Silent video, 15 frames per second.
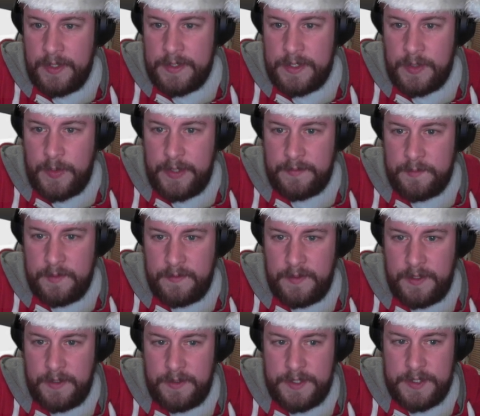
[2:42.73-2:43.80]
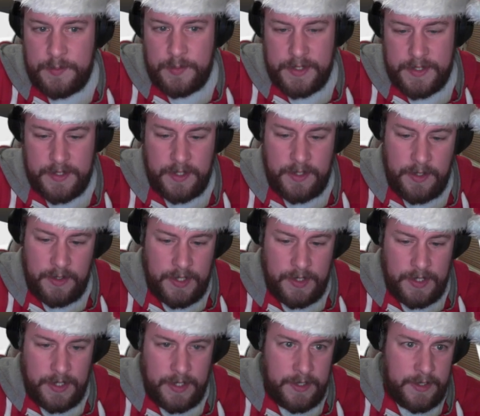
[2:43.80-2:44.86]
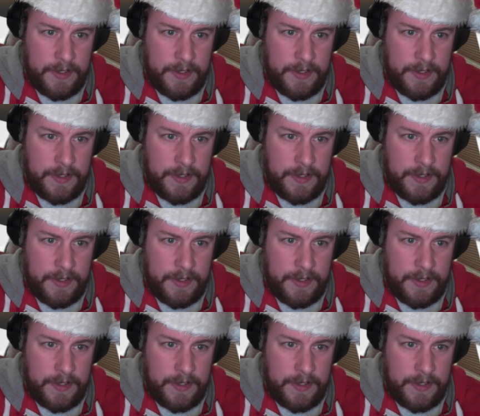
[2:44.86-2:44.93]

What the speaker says: To quit from the view, you just press the Q key.